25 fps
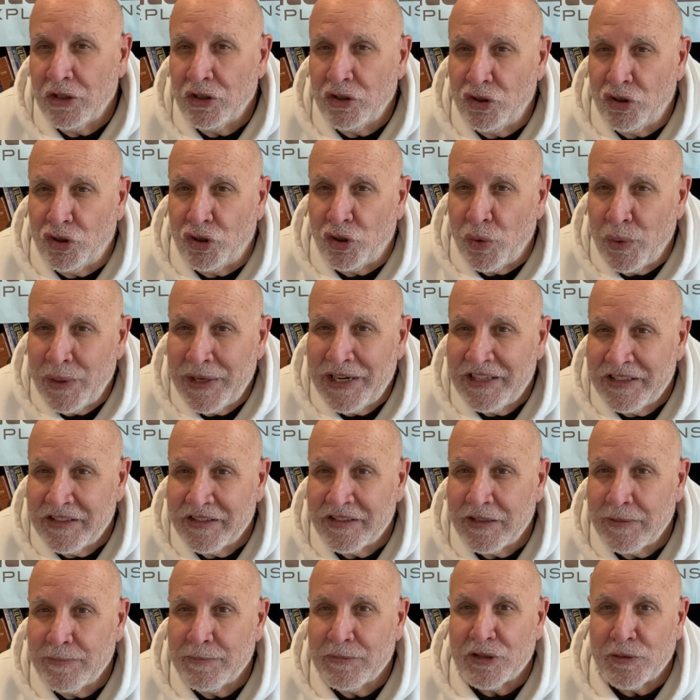
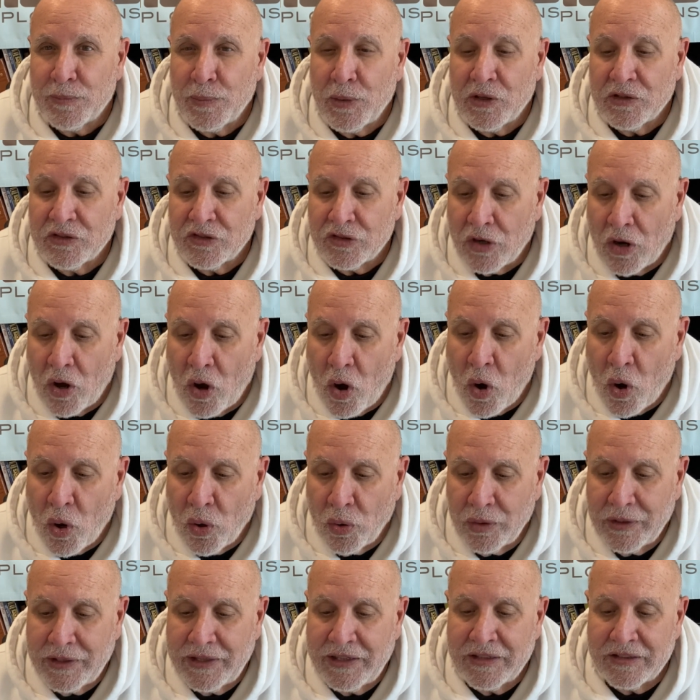Judaism's most
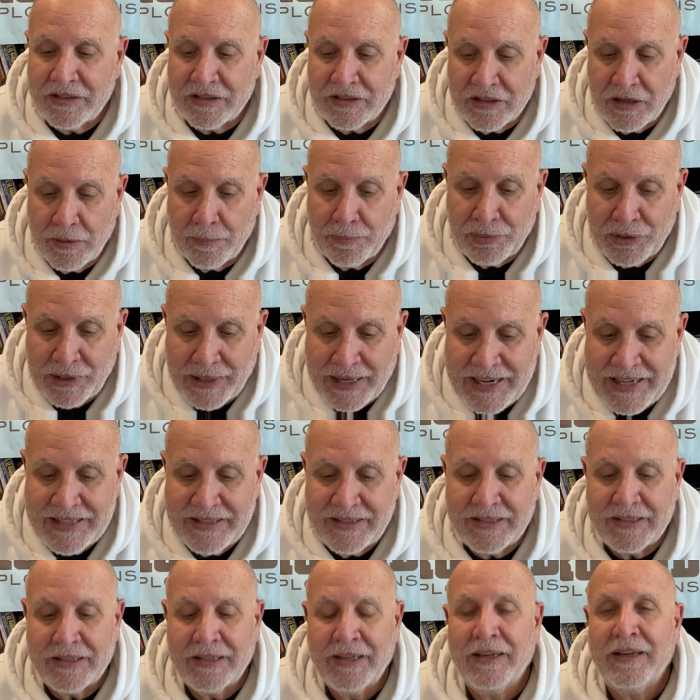holiest
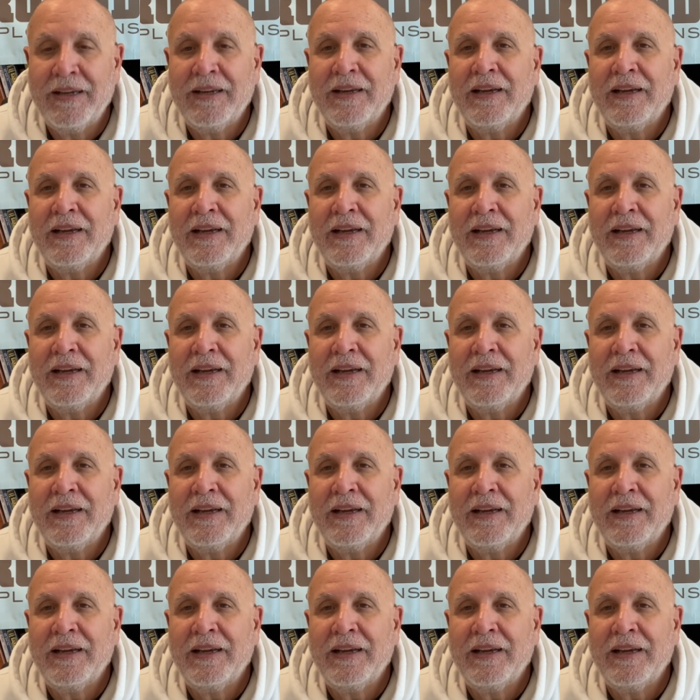place